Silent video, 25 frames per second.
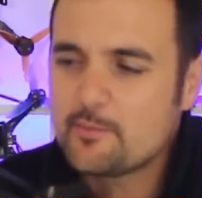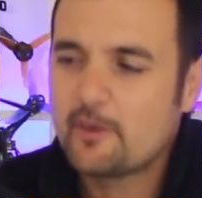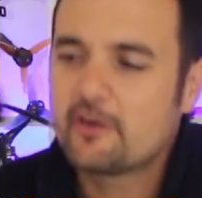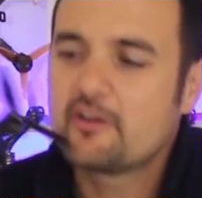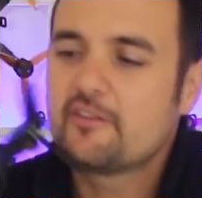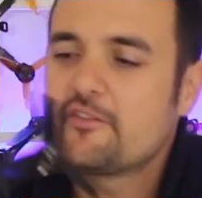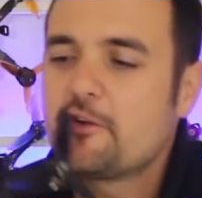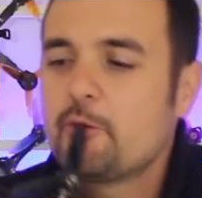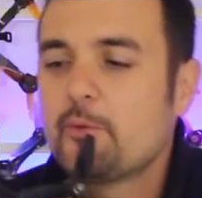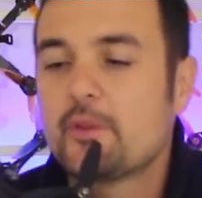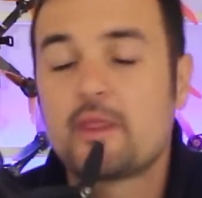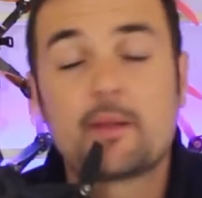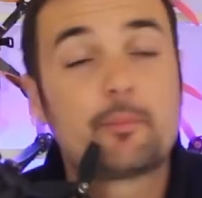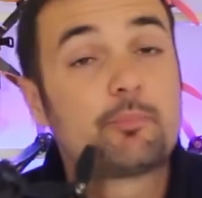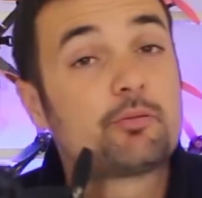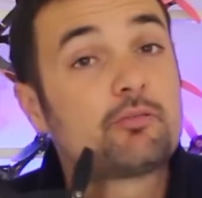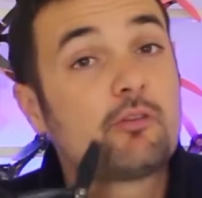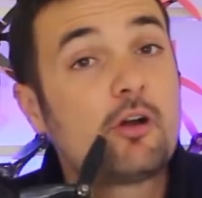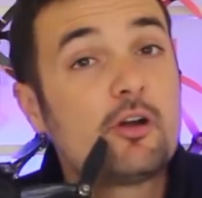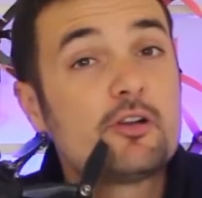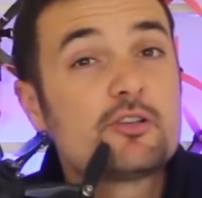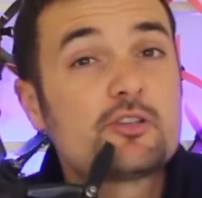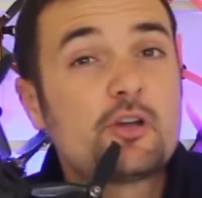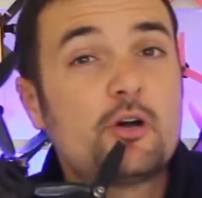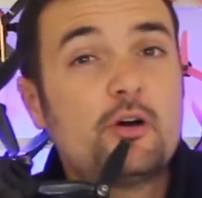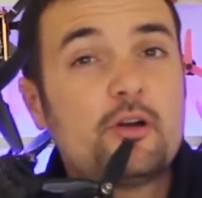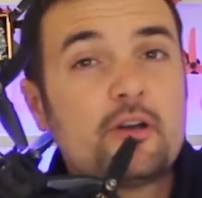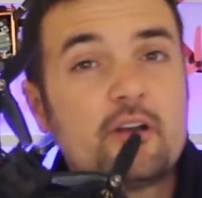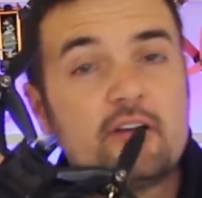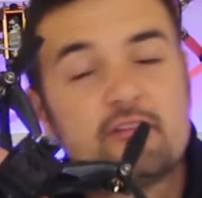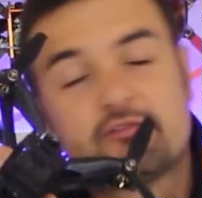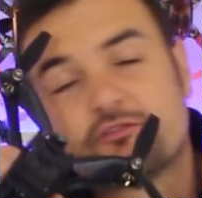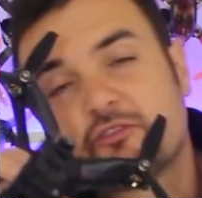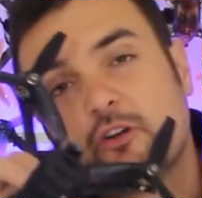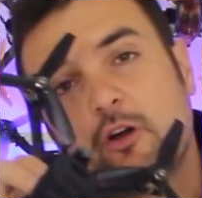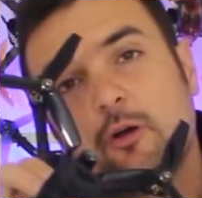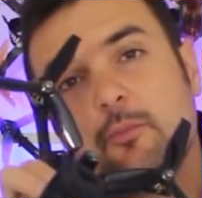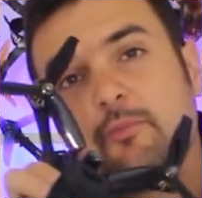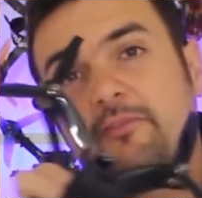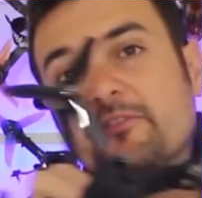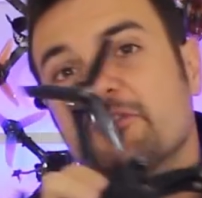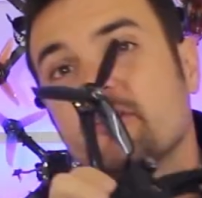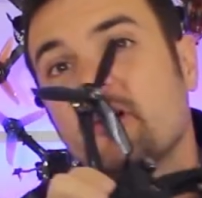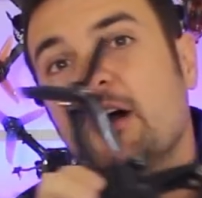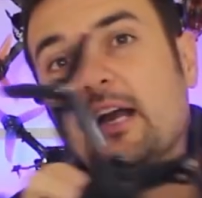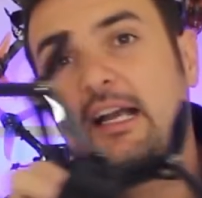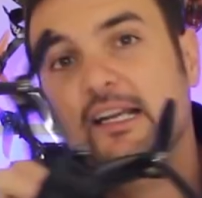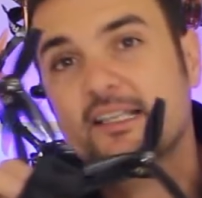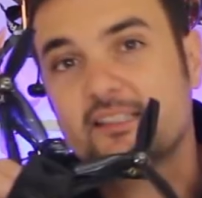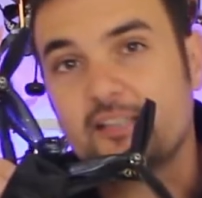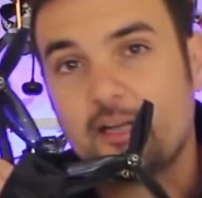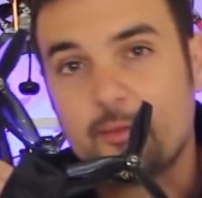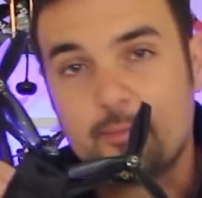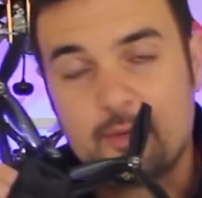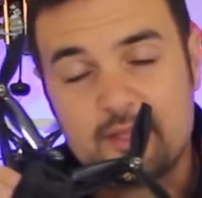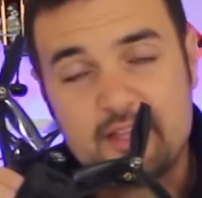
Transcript: my review of the Proton from Flightclub,